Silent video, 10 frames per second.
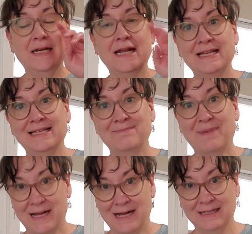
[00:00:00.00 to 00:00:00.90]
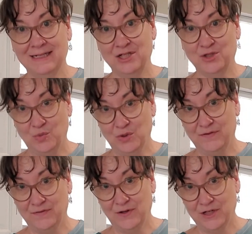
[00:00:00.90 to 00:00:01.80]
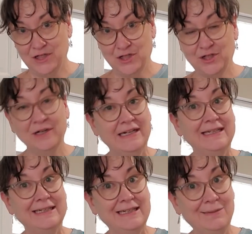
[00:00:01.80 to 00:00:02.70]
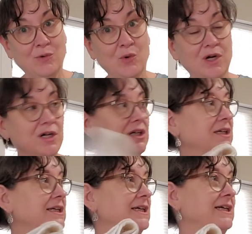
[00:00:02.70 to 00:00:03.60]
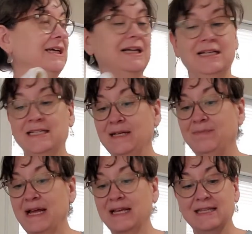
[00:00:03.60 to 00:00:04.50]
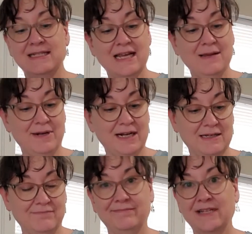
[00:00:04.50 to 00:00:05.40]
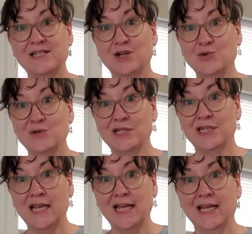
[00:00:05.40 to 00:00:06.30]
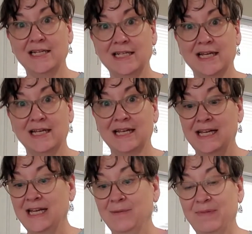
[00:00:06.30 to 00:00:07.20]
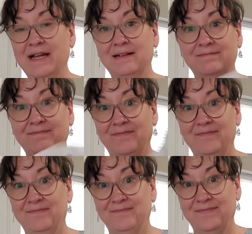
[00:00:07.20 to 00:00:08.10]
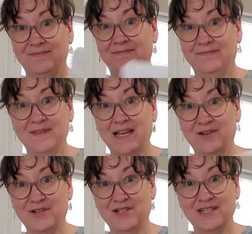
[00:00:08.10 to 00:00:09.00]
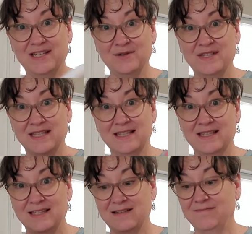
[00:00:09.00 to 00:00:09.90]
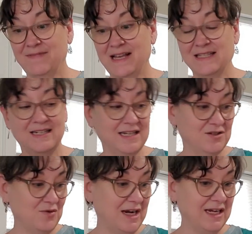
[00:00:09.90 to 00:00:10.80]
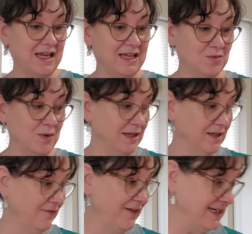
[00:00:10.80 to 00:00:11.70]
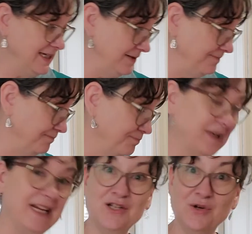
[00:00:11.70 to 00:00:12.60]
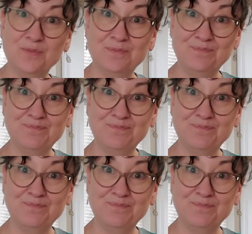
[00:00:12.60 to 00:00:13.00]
nice polished wood furniture anymore. I did back in the day, but I don't. And, but I could just use this as a dust rag as well if I did, but I don't.